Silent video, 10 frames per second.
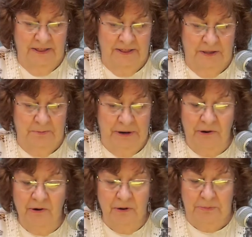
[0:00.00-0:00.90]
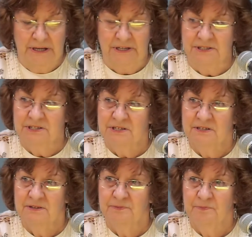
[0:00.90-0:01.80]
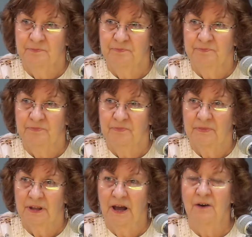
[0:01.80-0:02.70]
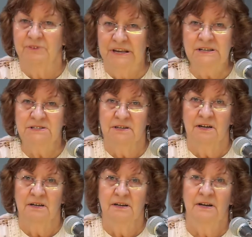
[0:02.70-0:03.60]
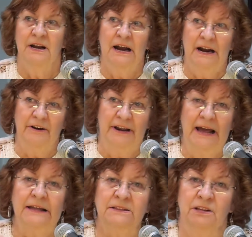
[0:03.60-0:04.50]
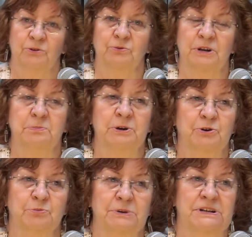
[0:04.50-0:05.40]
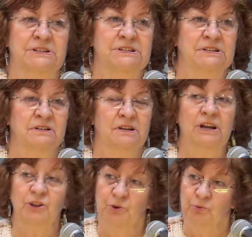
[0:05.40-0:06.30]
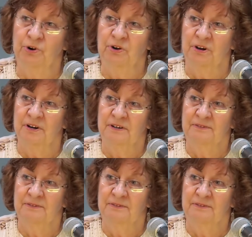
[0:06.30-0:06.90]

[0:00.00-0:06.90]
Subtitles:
the pyramids of Giza are not the only pyramids in the world.